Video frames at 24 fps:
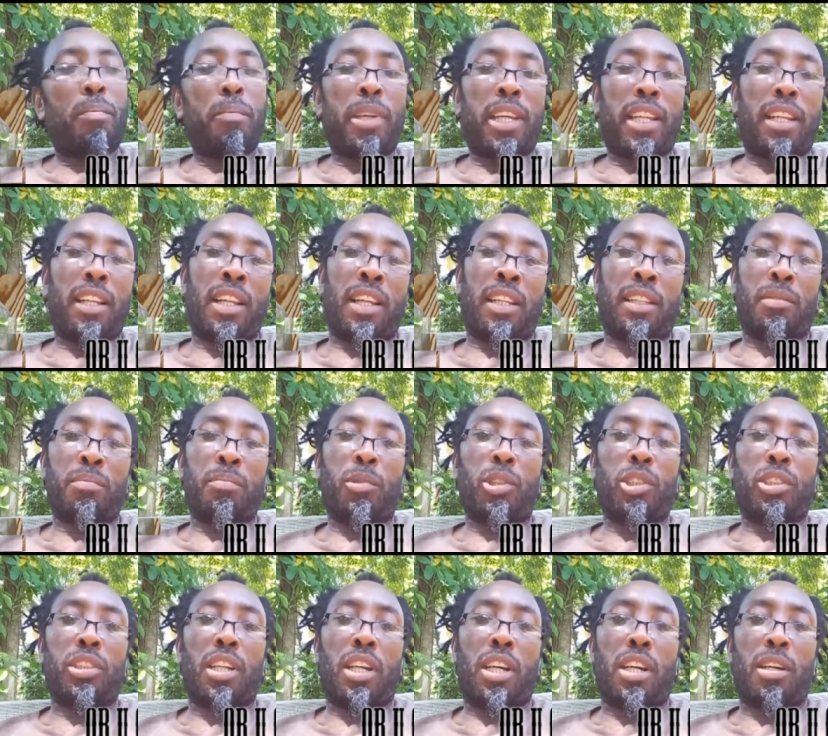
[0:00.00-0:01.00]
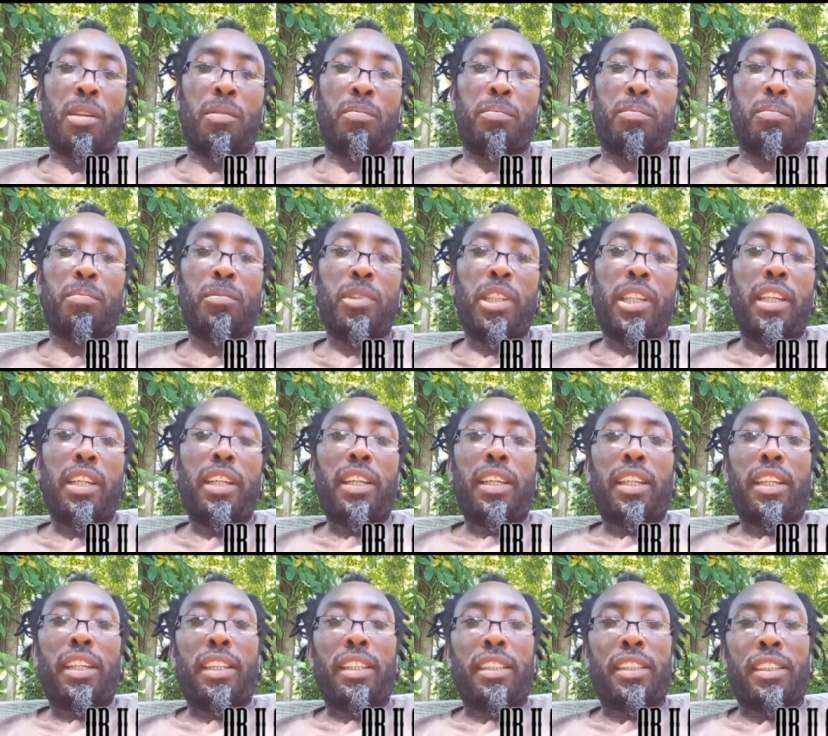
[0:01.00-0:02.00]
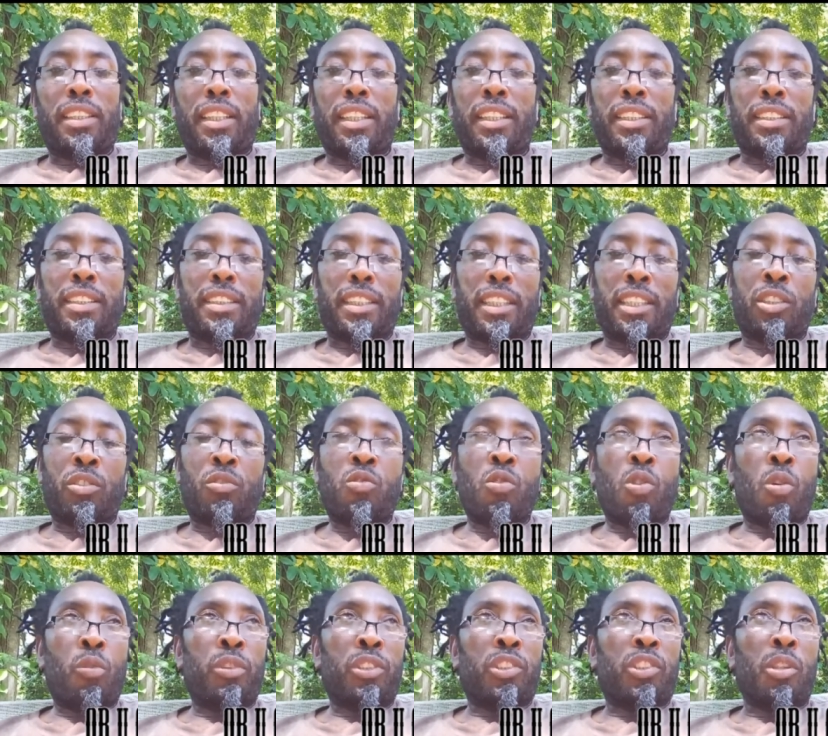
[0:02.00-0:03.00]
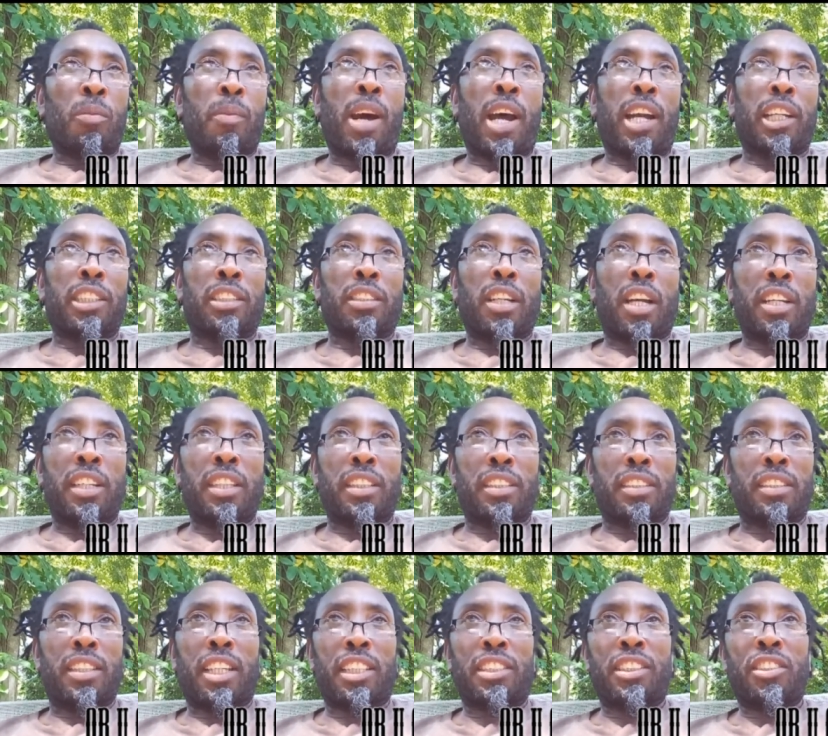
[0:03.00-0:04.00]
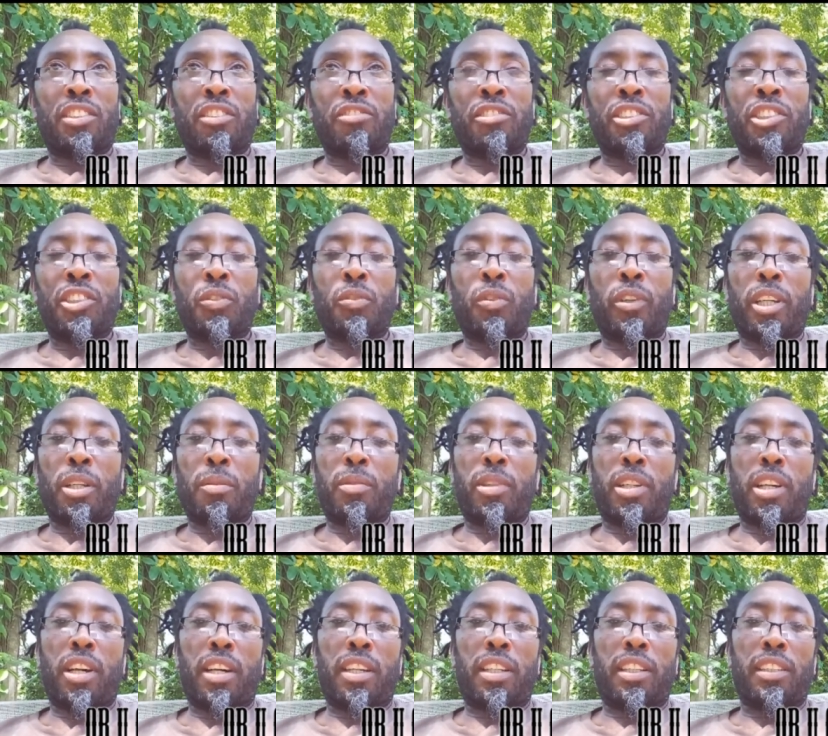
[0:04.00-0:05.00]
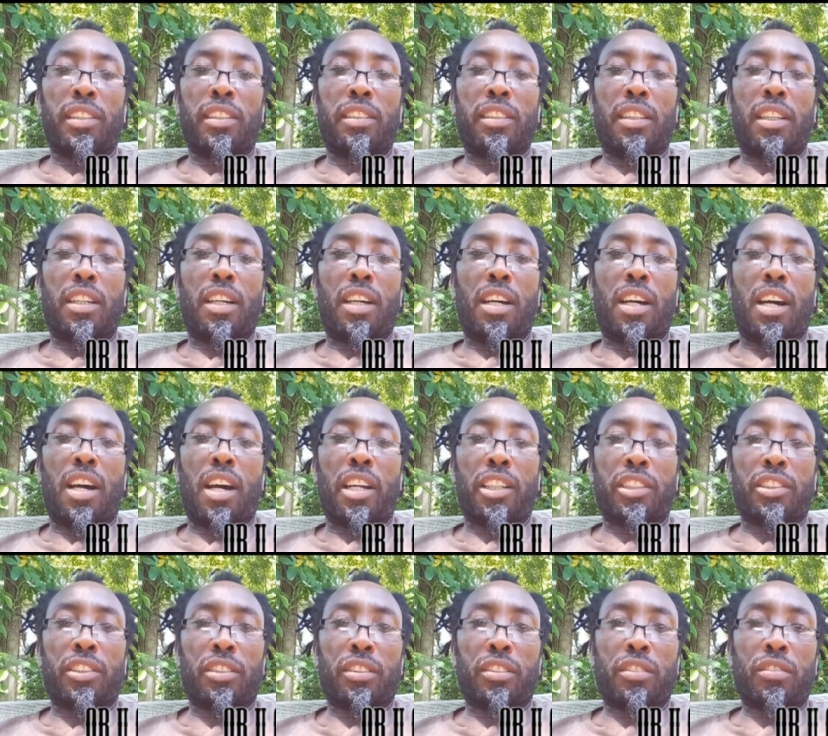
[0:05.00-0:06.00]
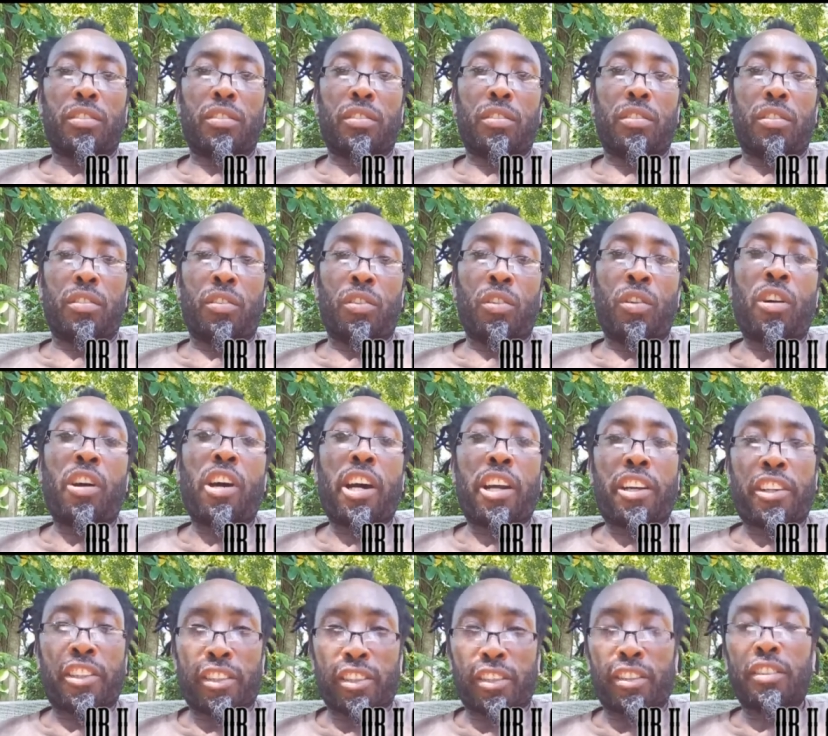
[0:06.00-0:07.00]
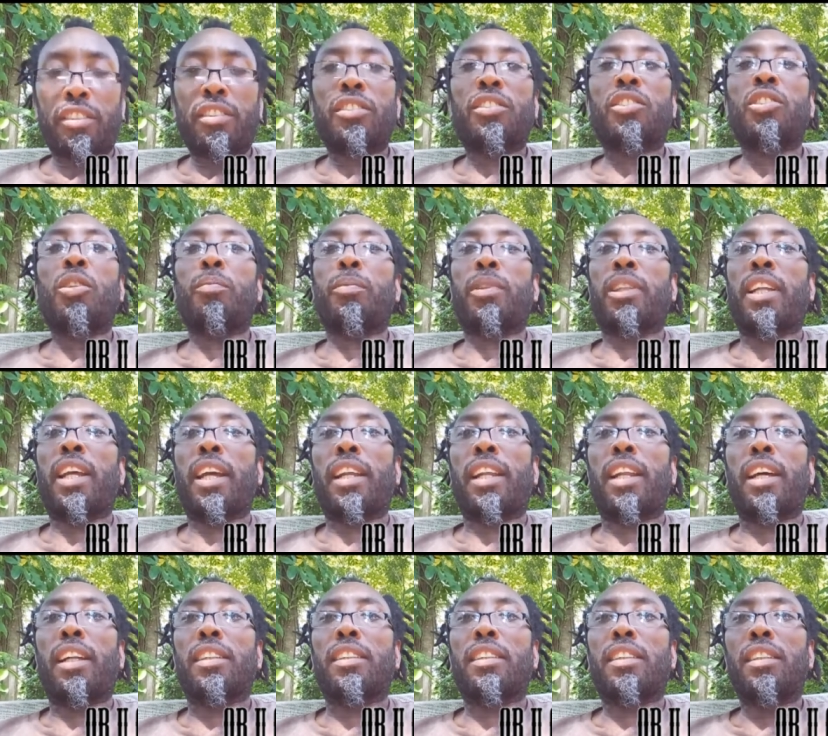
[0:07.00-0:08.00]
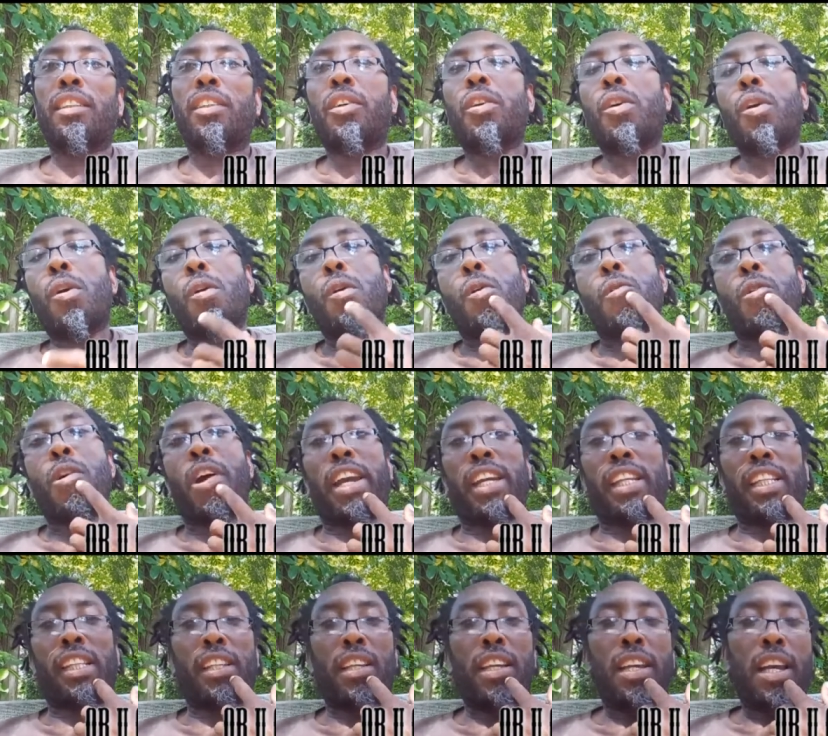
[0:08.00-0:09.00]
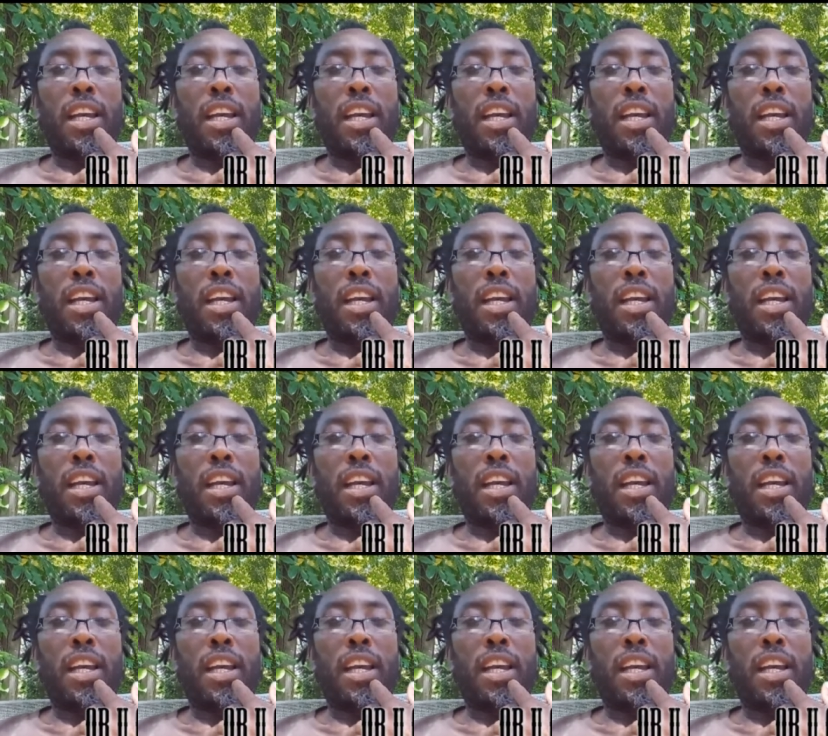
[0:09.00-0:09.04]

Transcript: melon but um it it it grow with some hash on it. That's the reason why them call it ash gourd. Something like that. Right.